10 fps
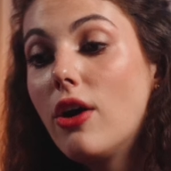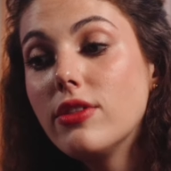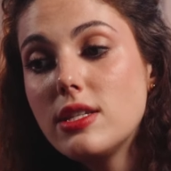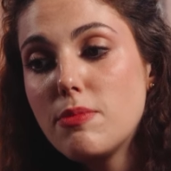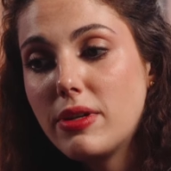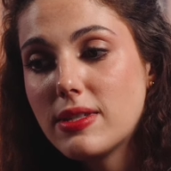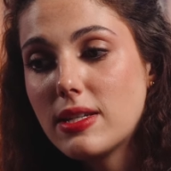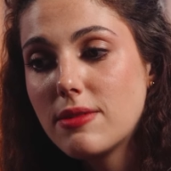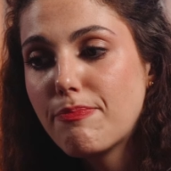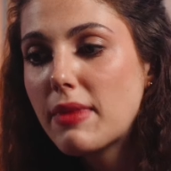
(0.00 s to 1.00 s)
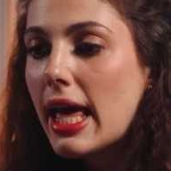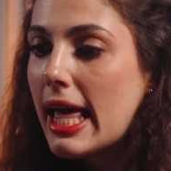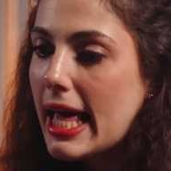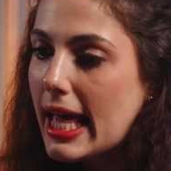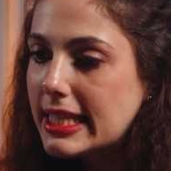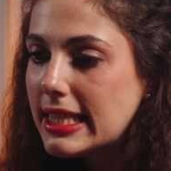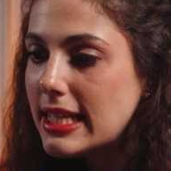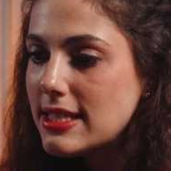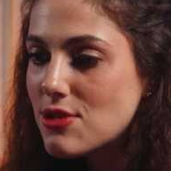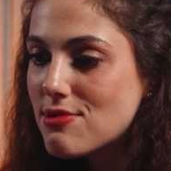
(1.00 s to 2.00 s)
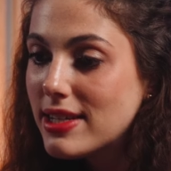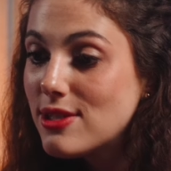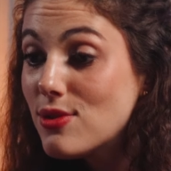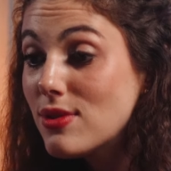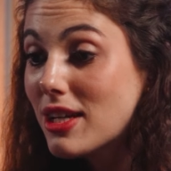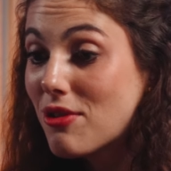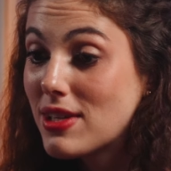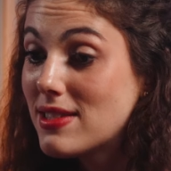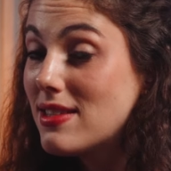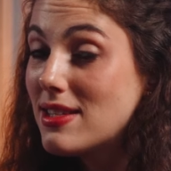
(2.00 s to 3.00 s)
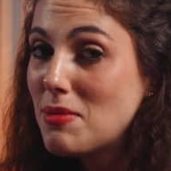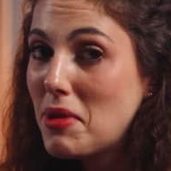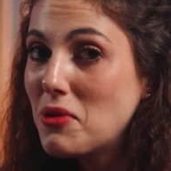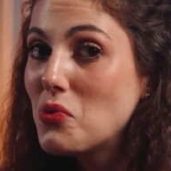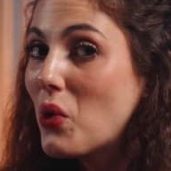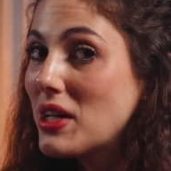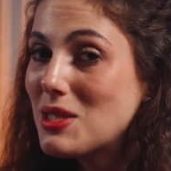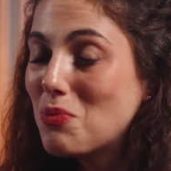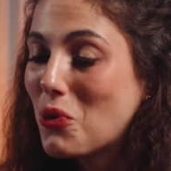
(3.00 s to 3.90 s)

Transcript: on the deposit. And let's try to increase this amount once